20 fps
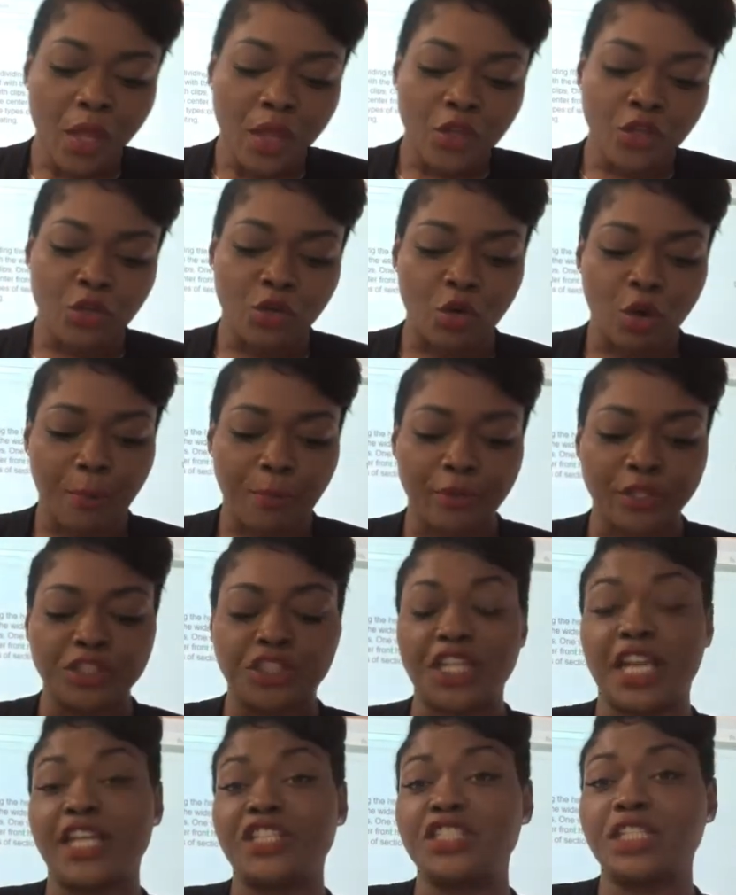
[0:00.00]
your
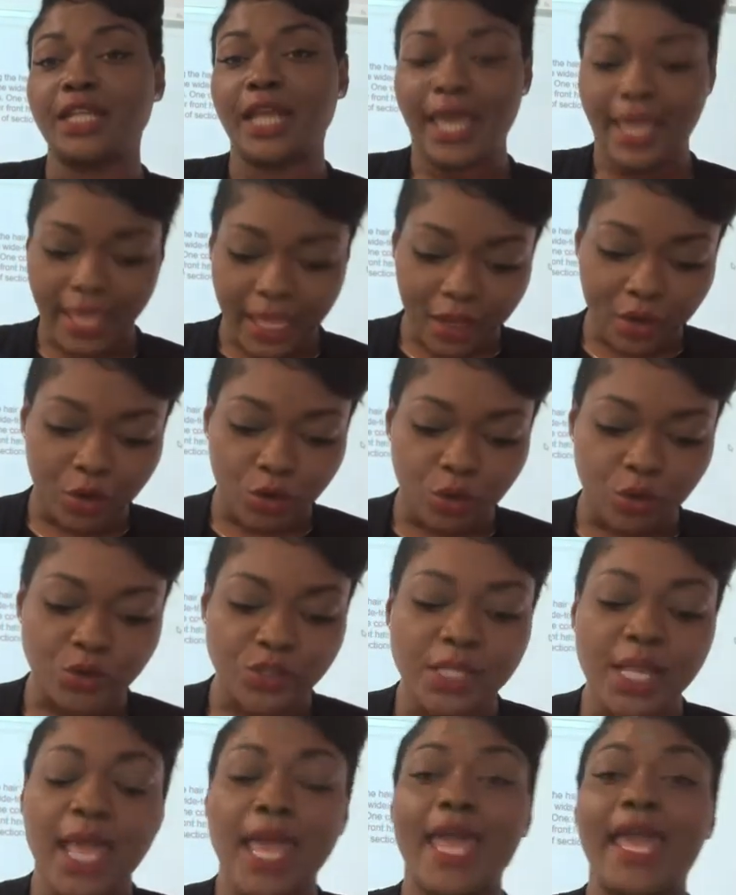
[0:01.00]
projection
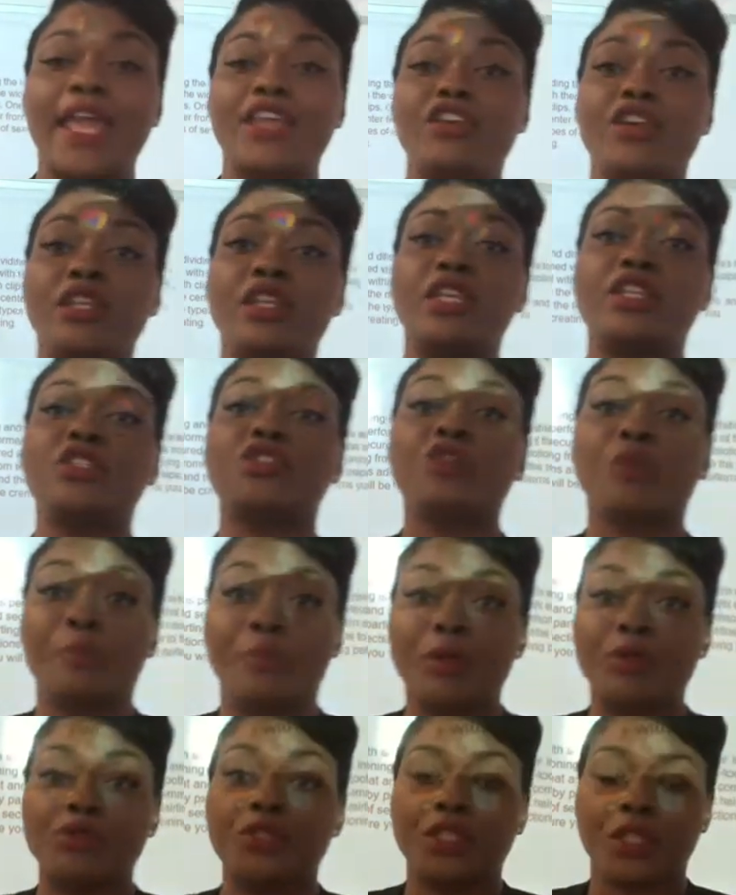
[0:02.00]
angles, and your
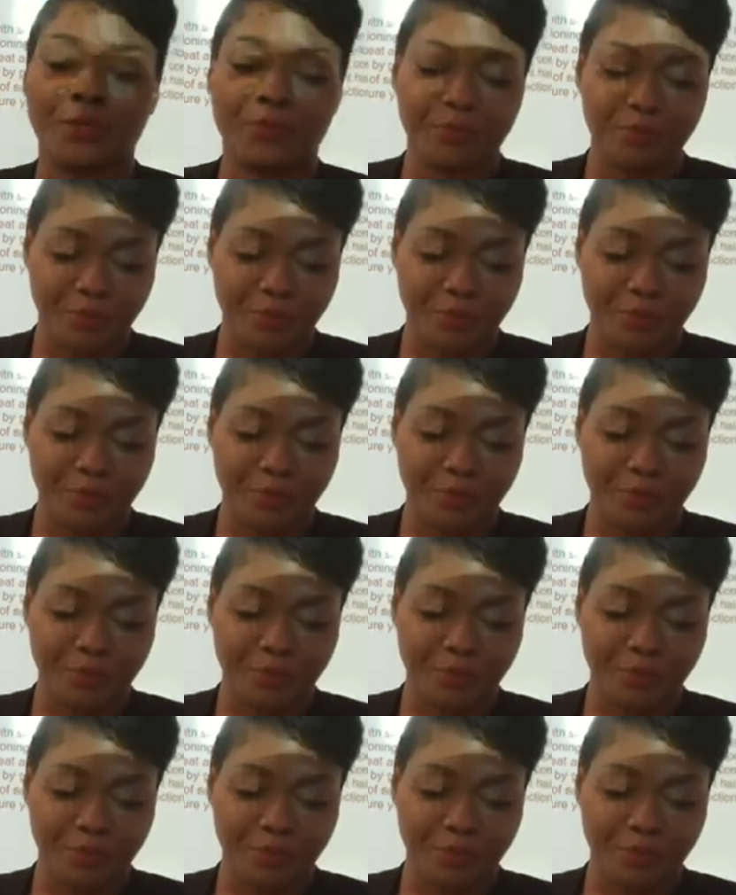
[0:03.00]
distribution.